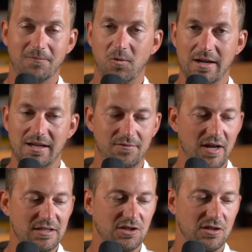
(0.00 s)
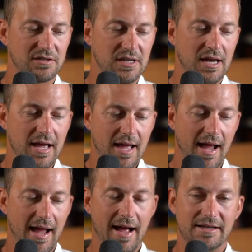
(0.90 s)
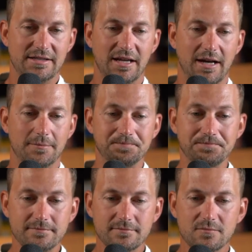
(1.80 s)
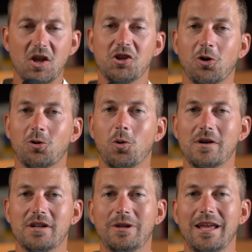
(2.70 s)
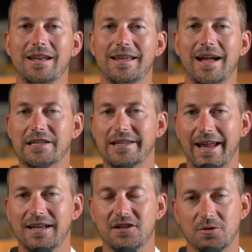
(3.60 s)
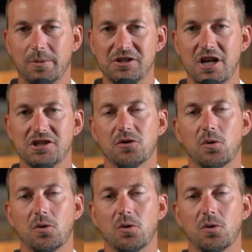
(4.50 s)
for any investors. And you're going to be getting a gain in depreciation.